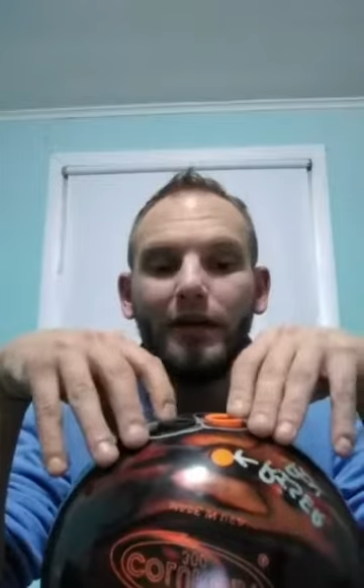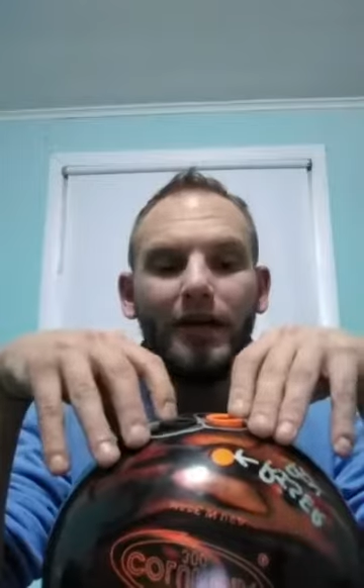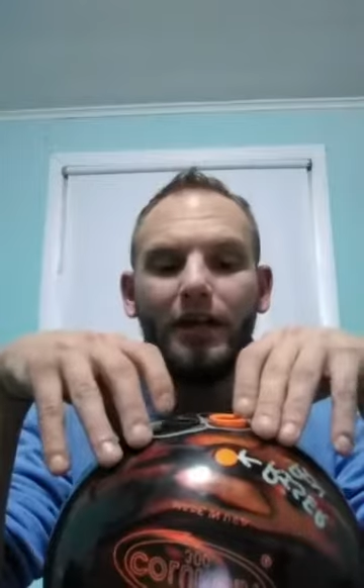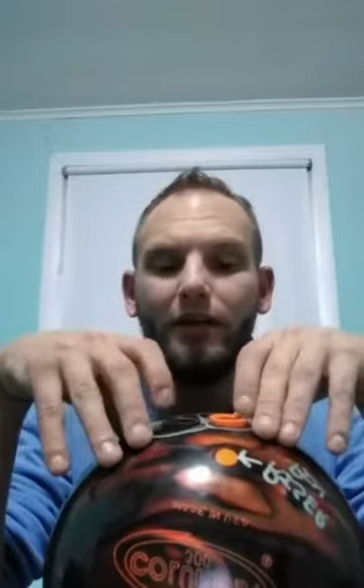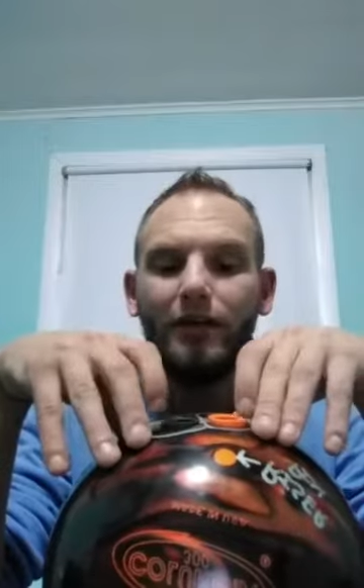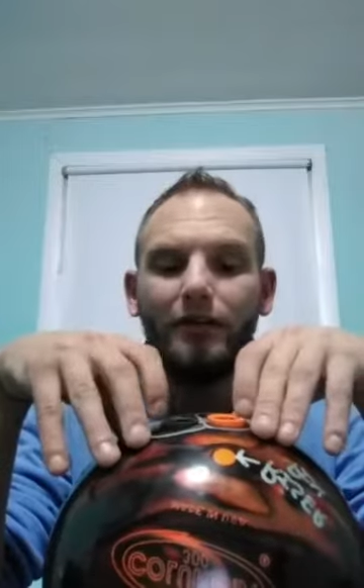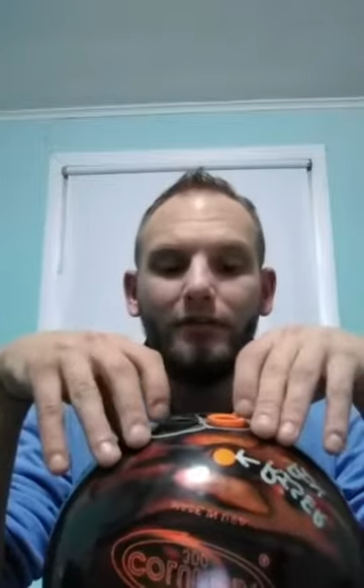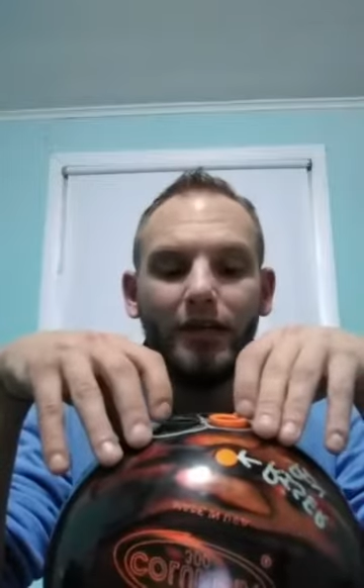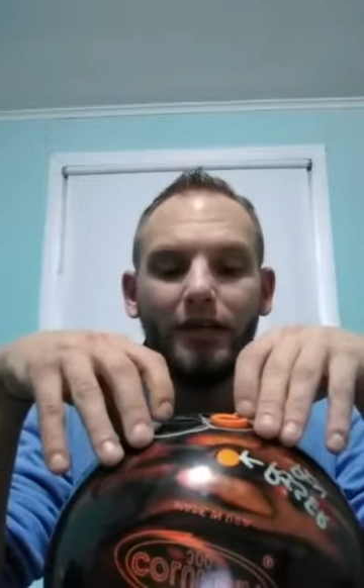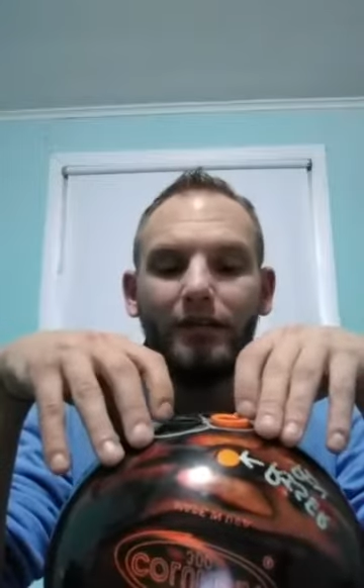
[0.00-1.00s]

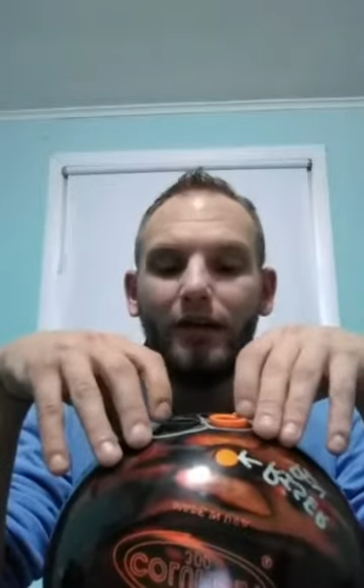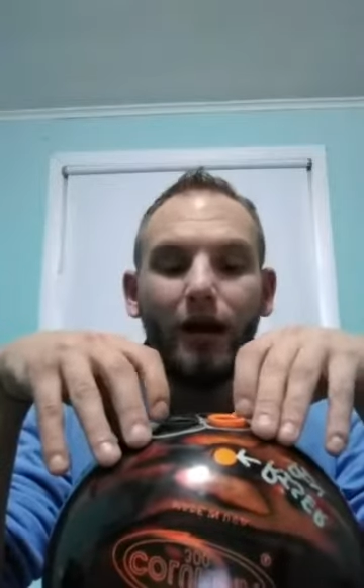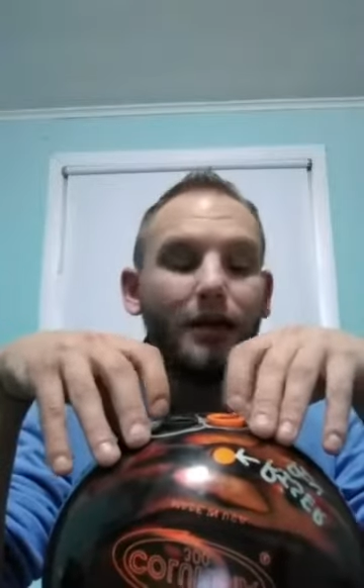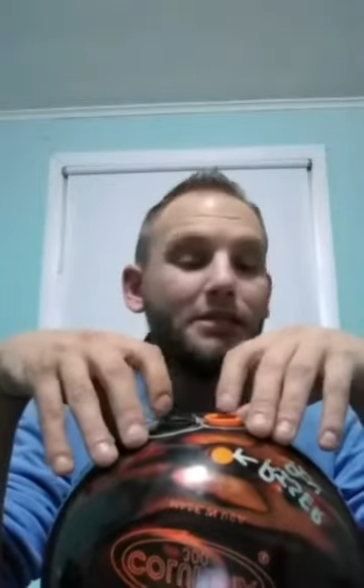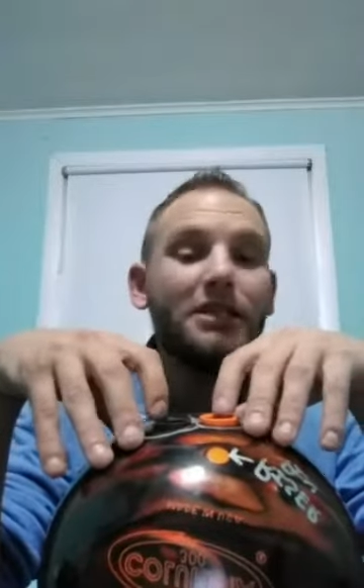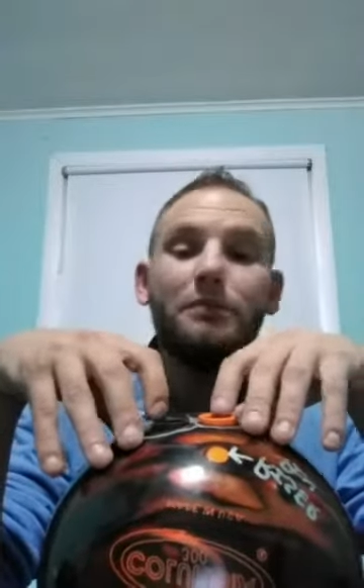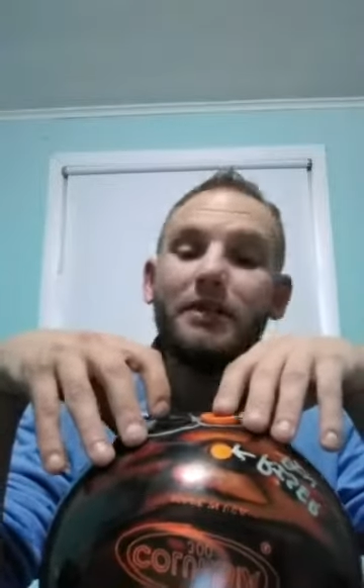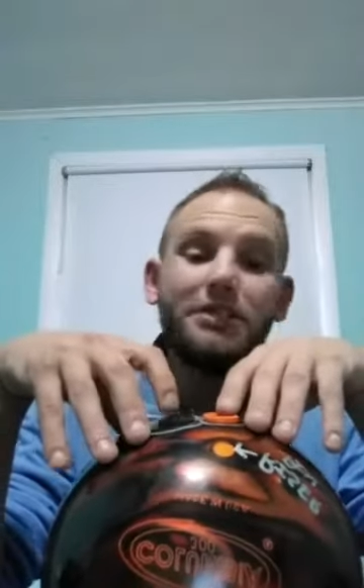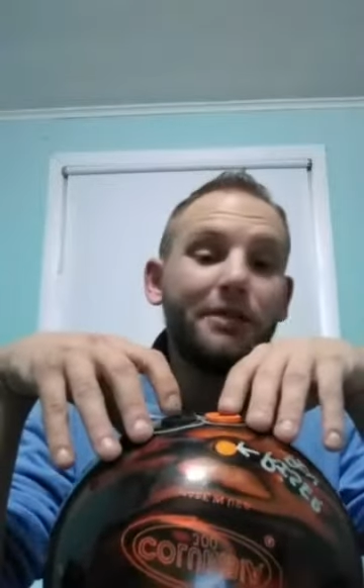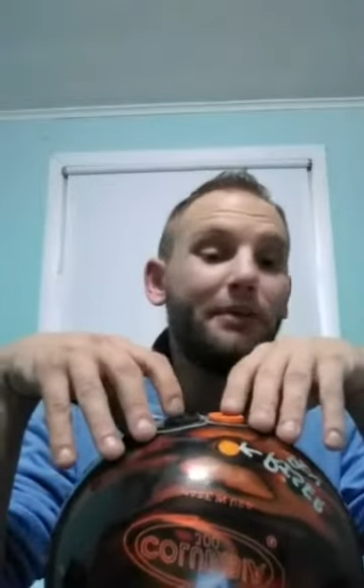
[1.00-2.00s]
And honestly,
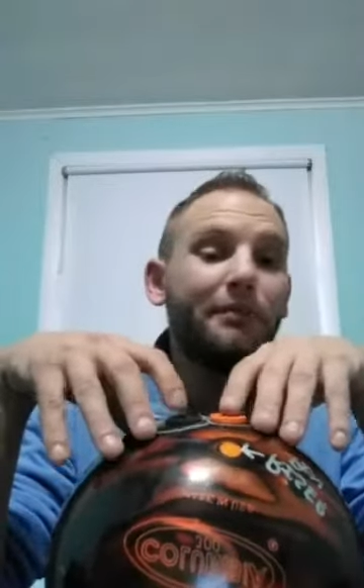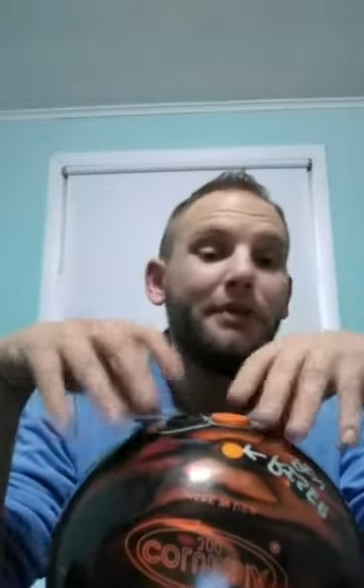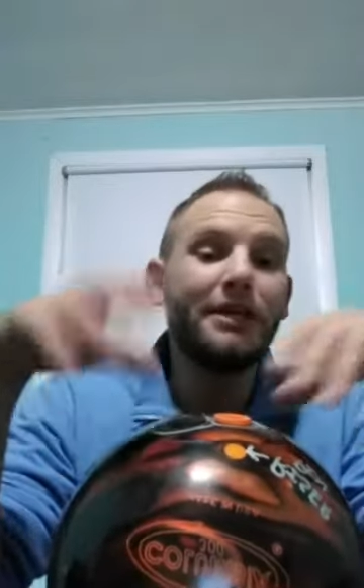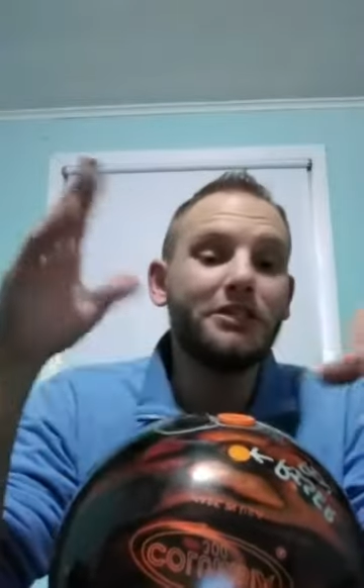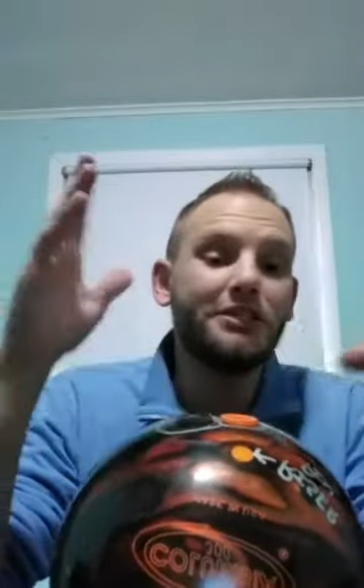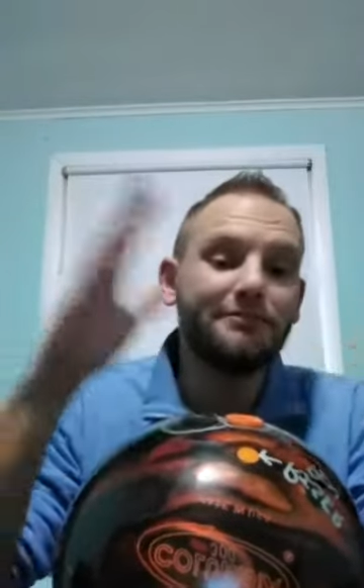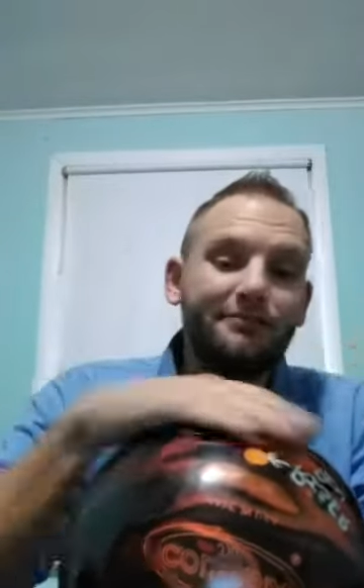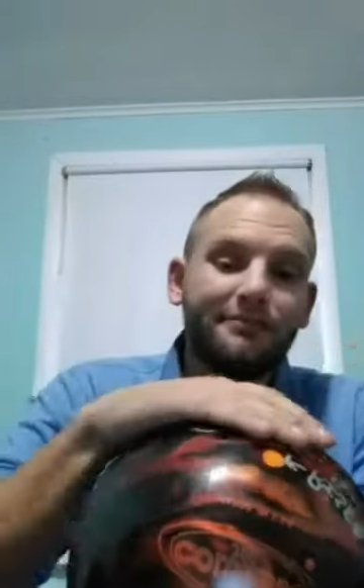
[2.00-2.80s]
pitch can be a bitch.